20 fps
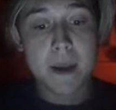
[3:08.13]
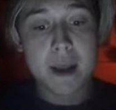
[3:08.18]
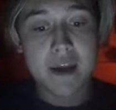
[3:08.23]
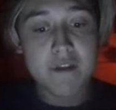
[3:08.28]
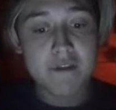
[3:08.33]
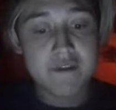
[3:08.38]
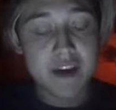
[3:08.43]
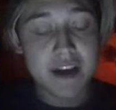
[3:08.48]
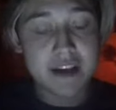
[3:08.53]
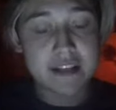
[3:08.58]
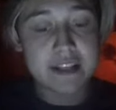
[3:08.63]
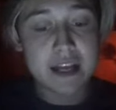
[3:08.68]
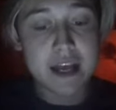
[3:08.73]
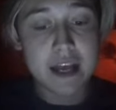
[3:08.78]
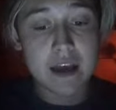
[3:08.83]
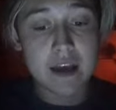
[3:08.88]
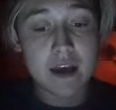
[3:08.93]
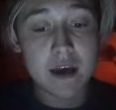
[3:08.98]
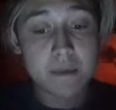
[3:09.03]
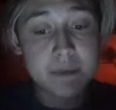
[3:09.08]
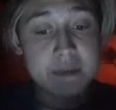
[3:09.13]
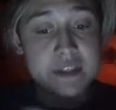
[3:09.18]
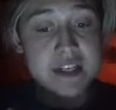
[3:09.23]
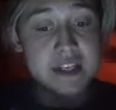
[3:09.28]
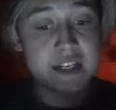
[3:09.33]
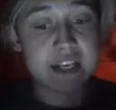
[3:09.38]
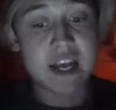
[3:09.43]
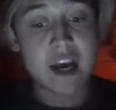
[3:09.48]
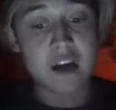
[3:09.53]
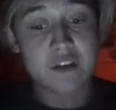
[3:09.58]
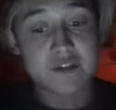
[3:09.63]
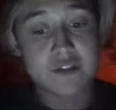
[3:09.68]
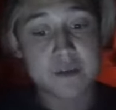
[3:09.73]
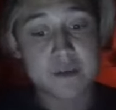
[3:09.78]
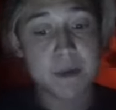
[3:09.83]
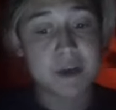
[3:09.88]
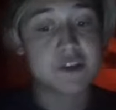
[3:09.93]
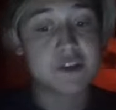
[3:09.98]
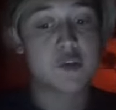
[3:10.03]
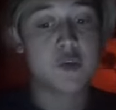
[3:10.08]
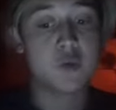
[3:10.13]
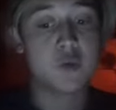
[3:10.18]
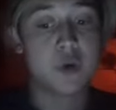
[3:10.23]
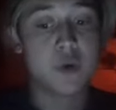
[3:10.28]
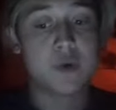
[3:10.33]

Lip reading: In fact, a particularly unsymmetrical